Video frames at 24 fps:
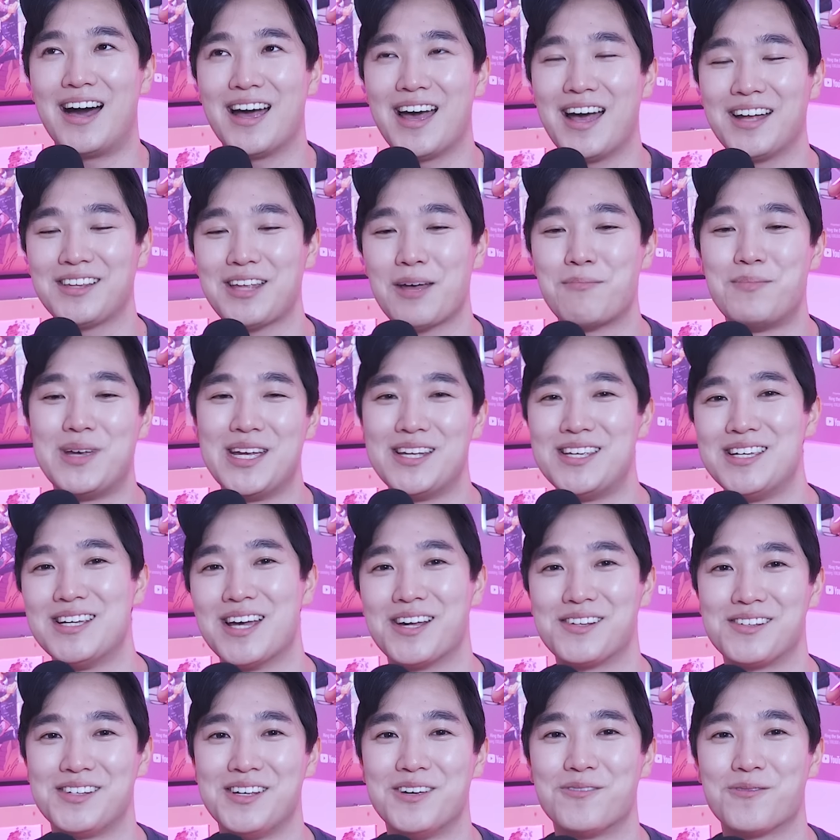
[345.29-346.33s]
I had that P T
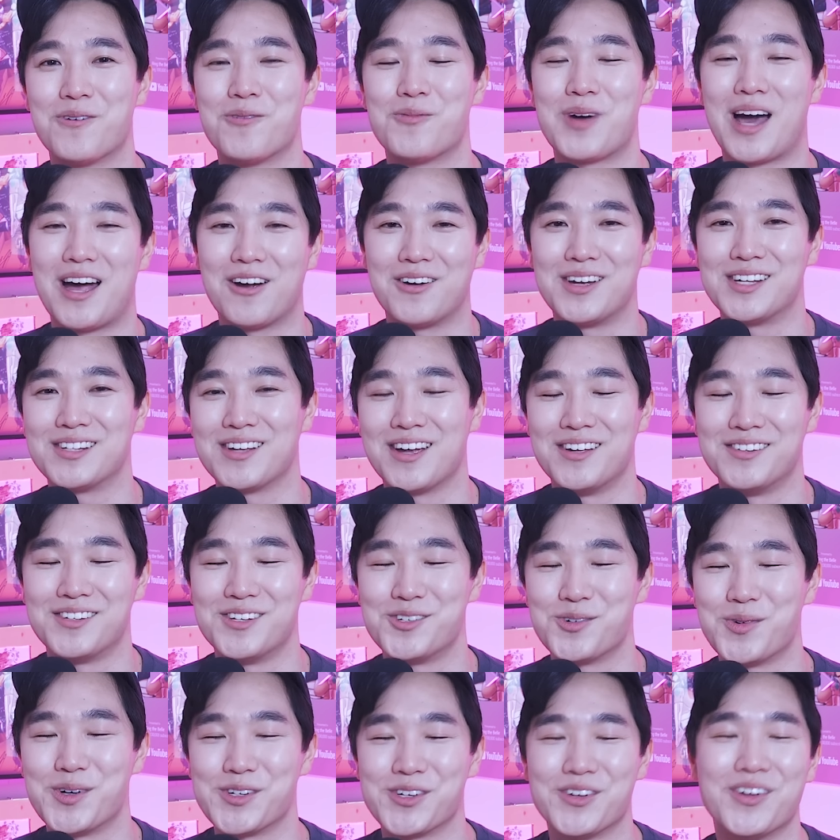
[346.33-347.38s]
S D from Kairi Sane
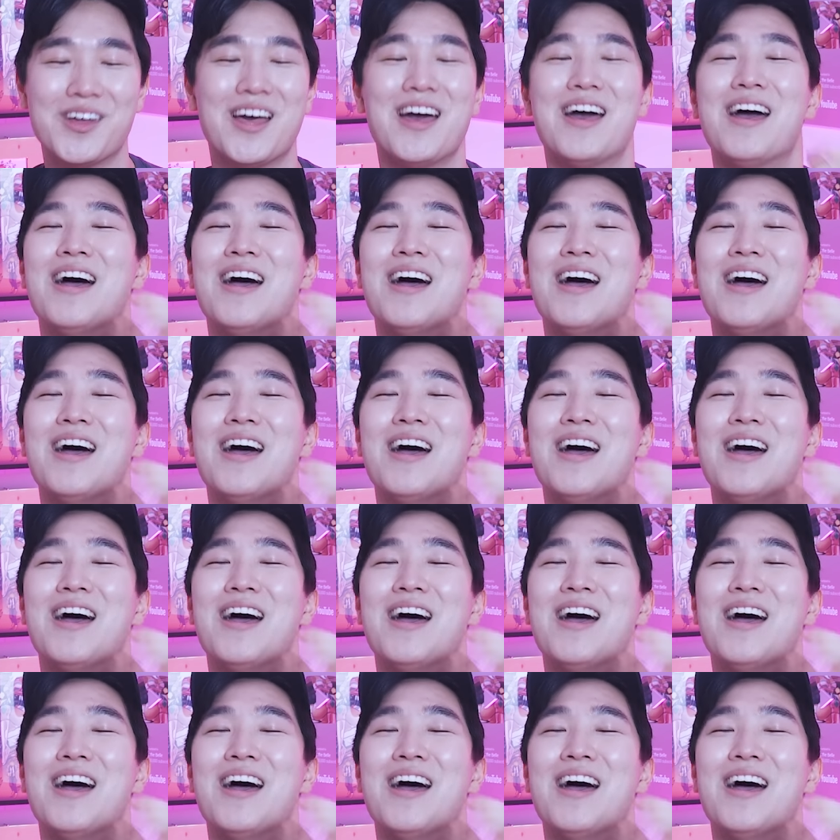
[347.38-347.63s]
situation.